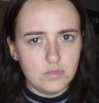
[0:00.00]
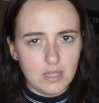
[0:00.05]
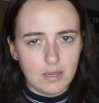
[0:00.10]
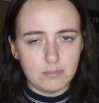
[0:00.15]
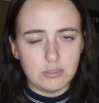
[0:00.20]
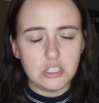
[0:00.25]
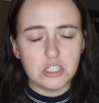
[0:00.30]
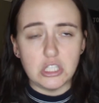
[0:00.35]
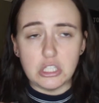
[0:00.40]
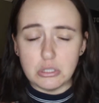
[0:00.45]

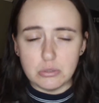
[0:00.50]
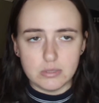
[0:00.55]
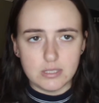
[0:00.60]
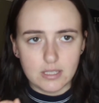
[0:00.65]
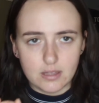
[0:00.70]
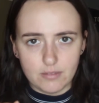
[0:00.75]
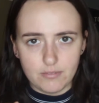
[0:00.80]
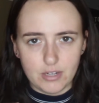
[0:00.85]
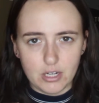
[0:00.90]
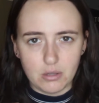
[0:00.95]
I'm just
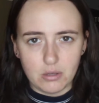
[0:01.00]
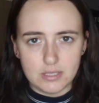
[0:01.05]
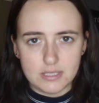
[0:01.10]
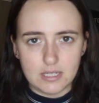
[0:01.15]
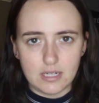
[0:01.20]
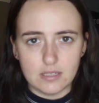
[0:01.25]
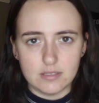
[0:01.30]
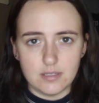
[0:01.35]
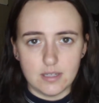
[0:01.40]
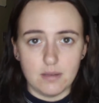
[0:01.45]
using the video
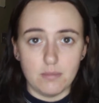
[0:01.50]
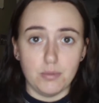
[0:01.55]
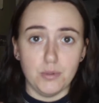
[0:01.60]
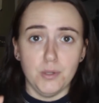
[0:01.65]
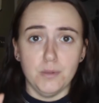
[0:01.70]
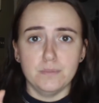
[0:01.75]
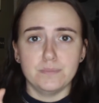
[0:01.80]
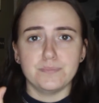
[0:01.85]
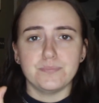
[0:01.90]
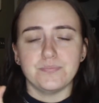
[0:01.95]
as an
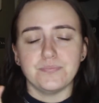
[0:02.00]
example.